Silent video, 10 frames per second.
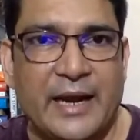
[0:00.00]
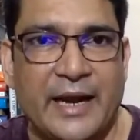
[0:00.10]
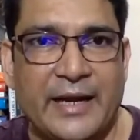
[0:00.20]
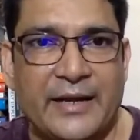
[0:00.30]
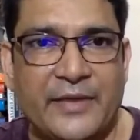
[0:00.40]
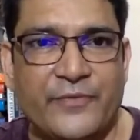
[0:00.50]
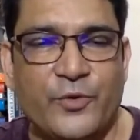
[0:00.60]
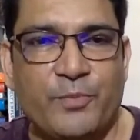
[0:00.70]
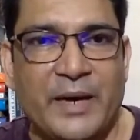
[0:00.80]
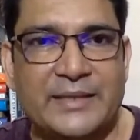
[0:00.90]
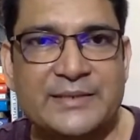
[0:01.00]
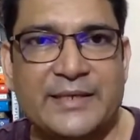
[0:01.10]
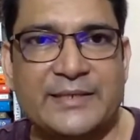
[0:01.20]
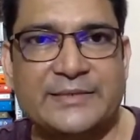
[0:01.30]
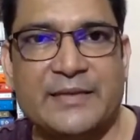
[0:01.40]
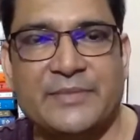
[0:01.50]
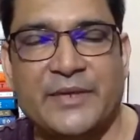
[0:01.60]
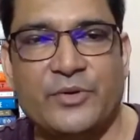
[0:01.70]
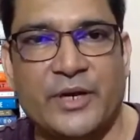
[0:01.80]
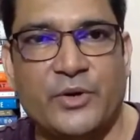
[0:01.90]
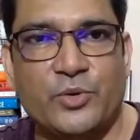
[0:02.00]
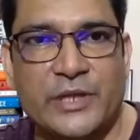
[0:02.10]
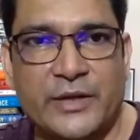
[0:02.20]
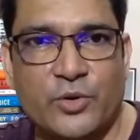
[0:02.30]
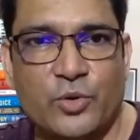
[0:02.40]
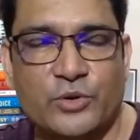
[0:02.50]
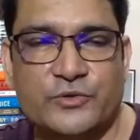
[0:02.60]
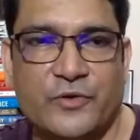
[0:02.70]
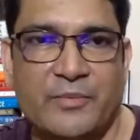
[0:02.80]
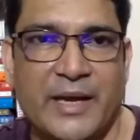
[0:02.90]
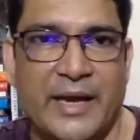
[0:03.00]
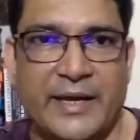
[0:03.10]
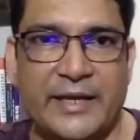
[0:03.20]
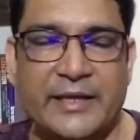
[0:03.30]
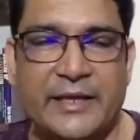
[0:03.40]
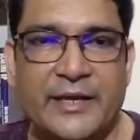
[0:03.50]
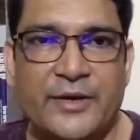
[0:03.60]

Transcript: And if you pass that exam, then you can do that course from IIT,